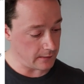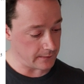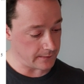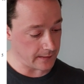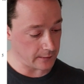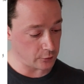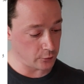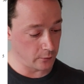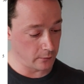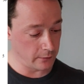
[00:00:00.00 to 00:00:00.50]

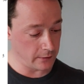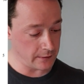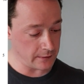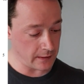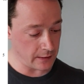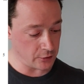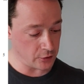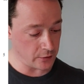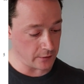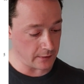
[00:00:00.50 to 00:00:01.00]
Sexual
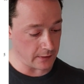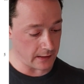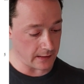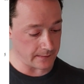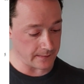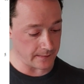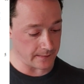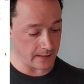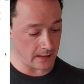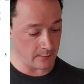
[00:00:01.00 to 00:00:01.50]
orientation
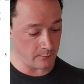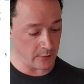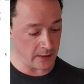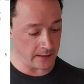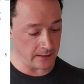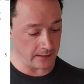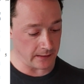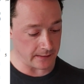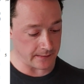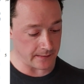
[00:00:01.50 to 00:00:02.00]
has the same
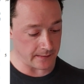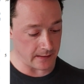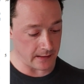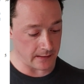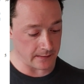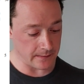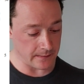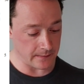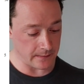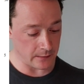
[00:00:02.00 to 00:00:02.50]
meaning as it
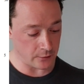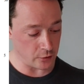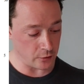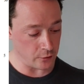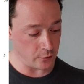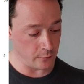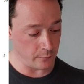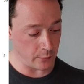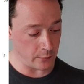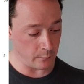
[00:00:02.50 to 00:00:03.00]
has in
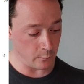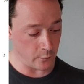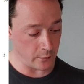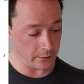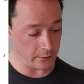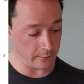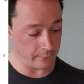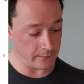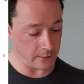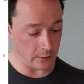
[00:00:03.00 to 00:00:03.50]
Section
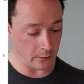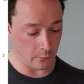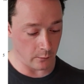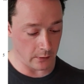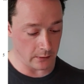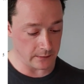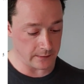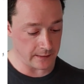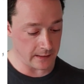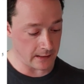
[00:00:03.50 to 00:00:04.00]
2.1 of the
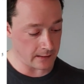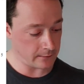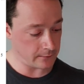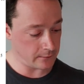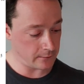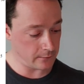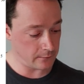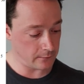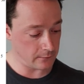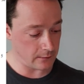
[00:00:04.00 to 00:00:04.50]
Equality
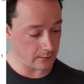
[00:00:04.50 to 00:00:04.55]
Act,